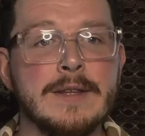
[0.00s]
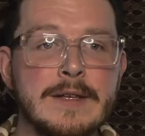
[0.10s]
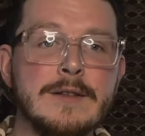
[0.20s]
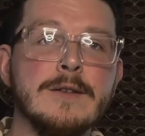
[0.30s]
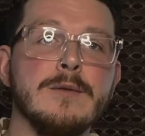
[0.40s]

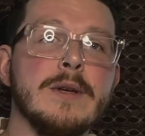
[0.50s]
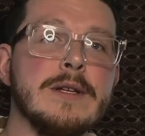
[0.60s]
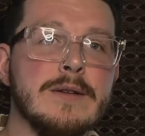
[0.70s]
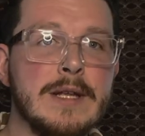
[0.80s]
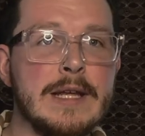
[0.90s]
This is what
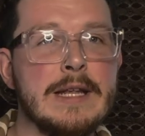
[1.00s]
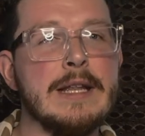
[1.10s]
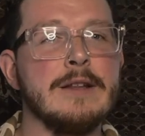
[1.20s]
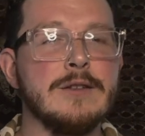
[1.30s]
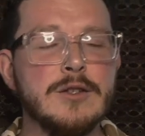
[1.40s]
you need.
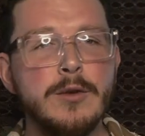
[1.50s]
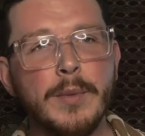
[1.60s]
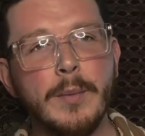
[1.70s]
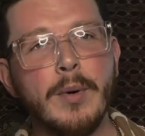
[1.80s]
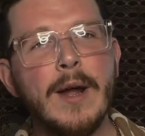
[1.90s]
It's
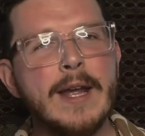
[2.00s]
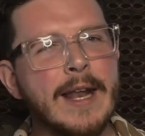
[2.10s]
super bright.